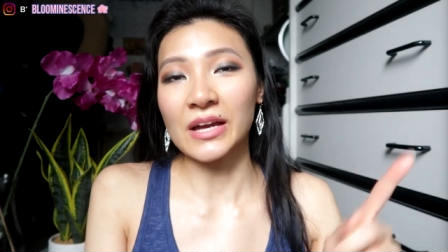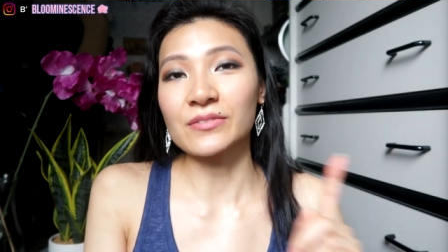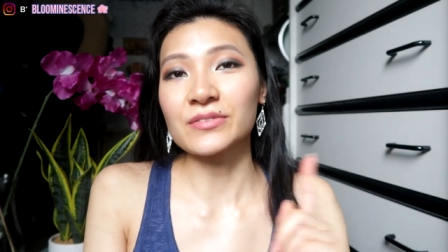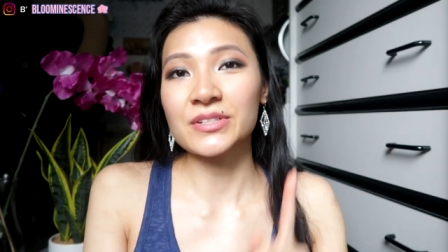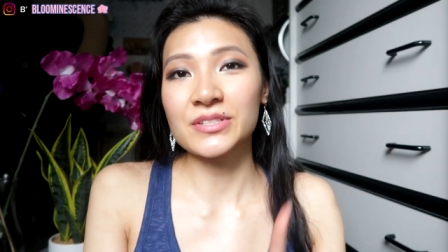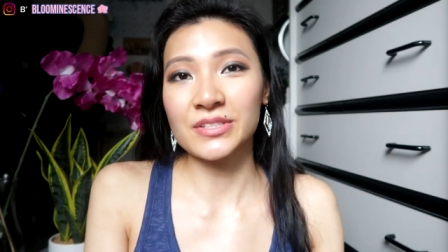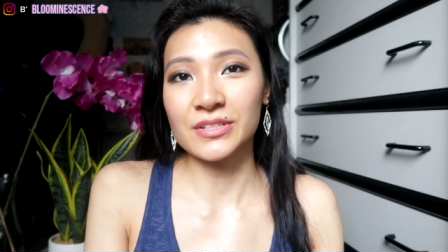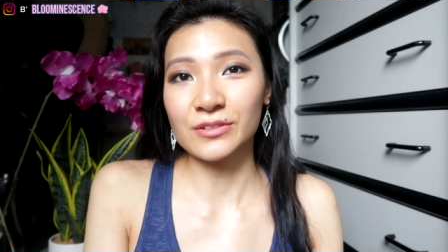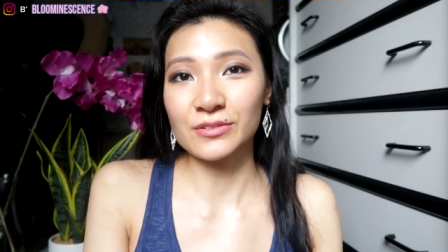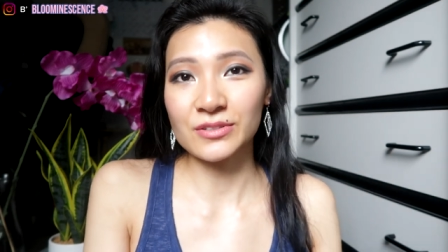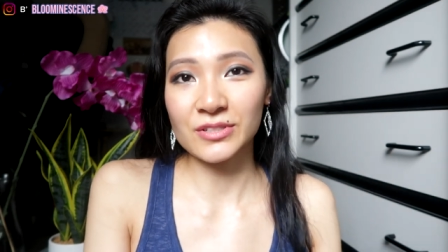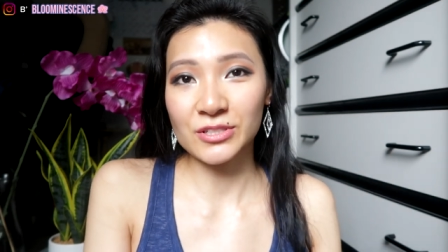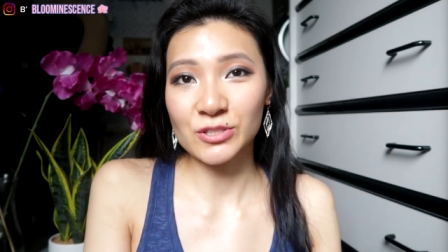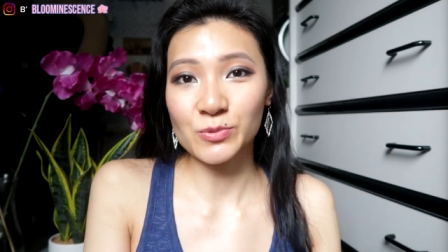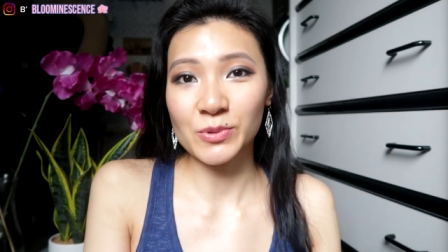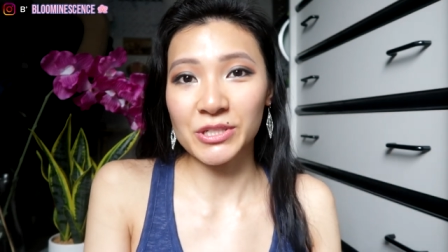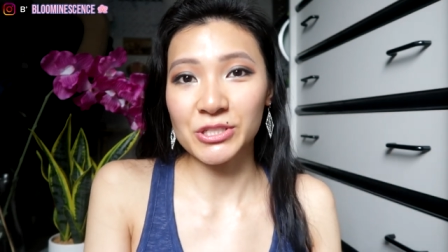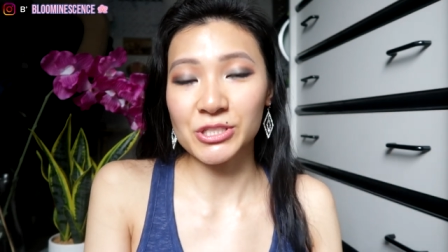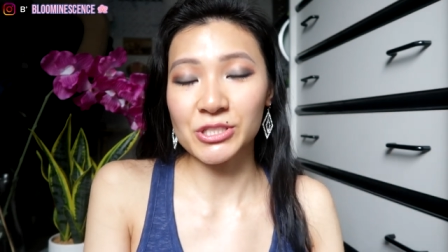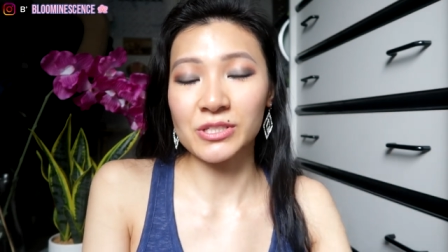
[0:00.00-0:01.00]
every single
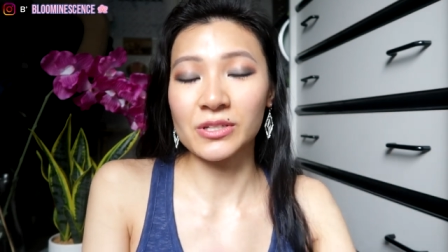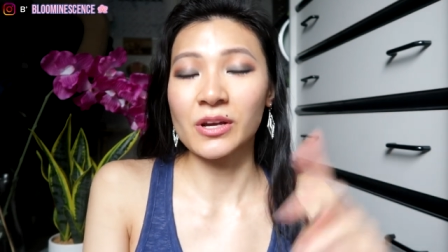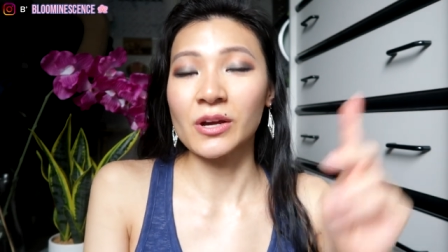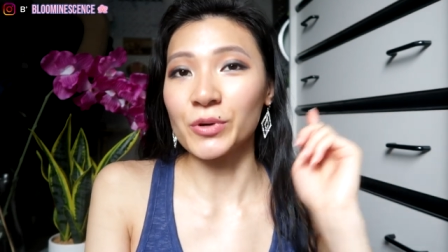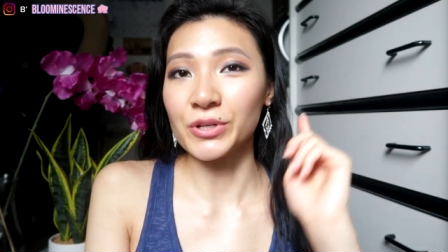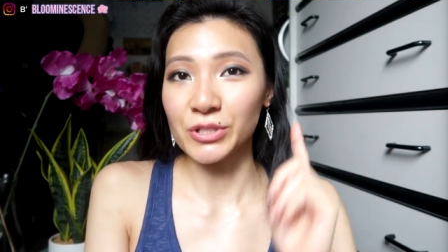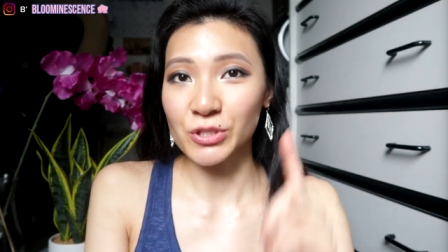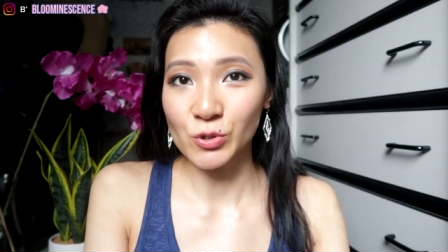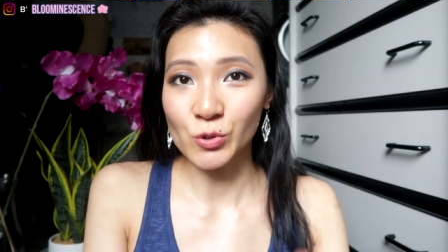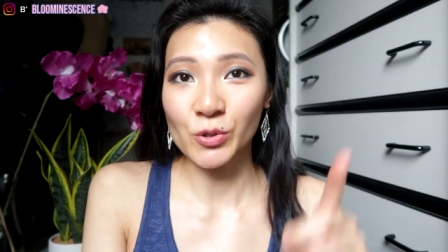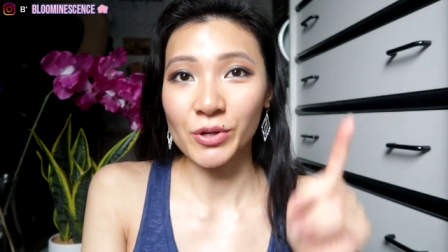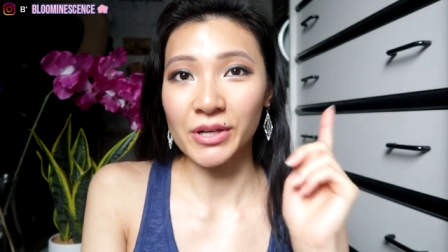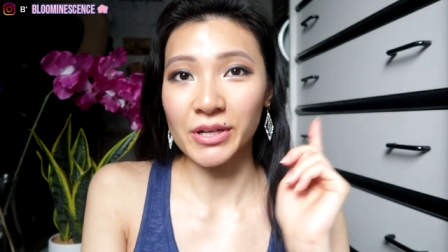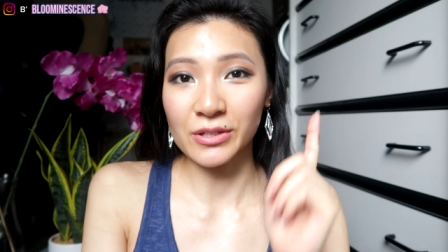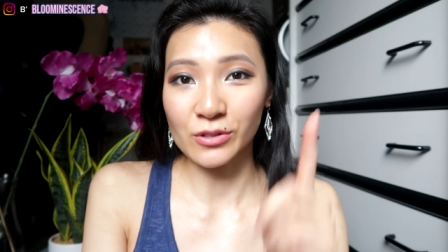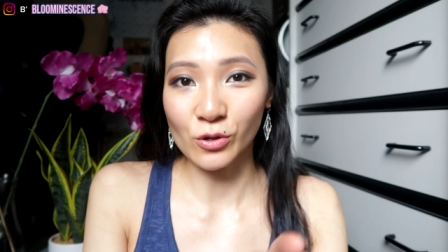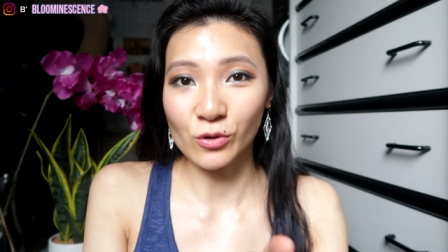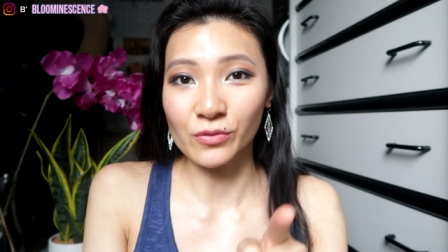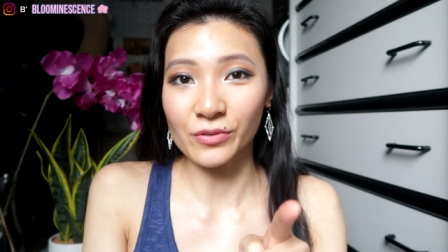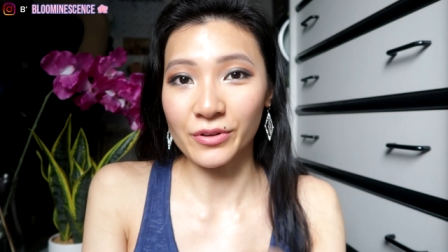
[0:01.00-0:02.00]
situation when you're
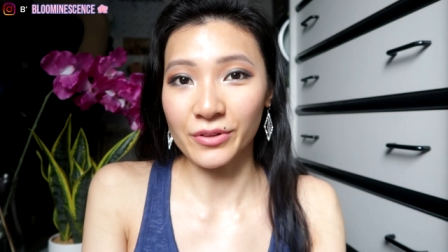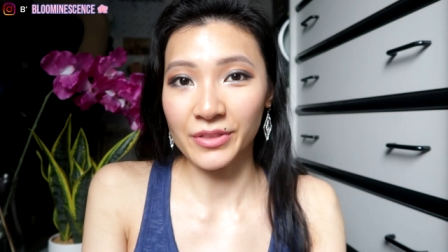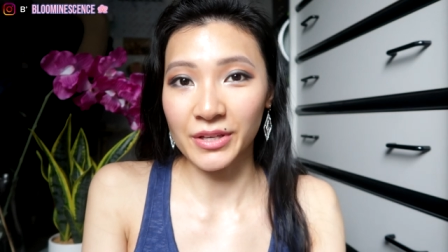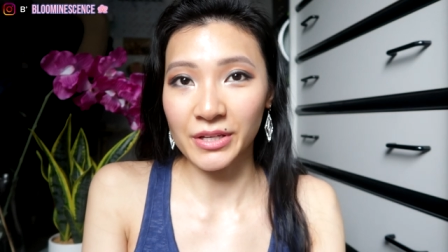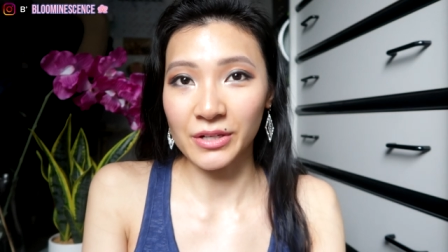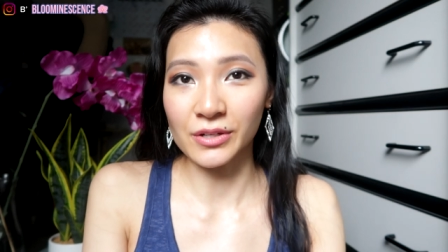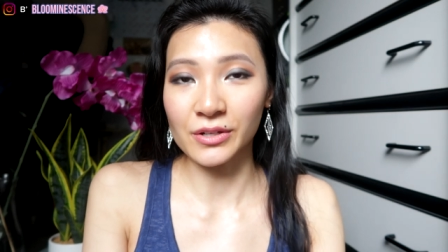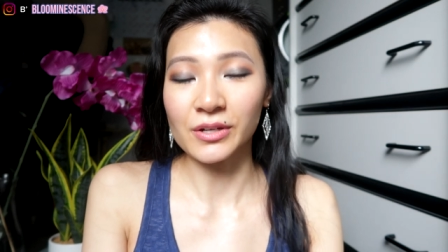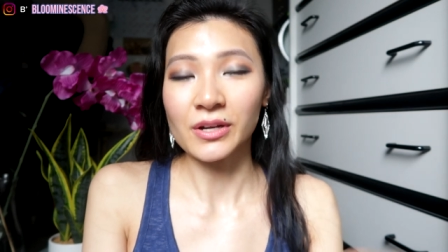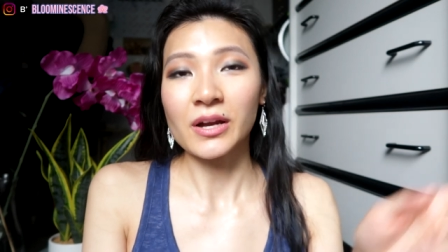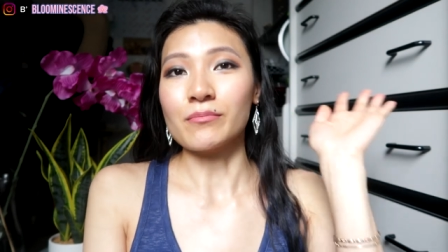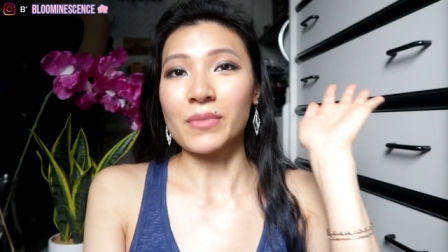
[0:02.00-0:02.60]
an overthinker.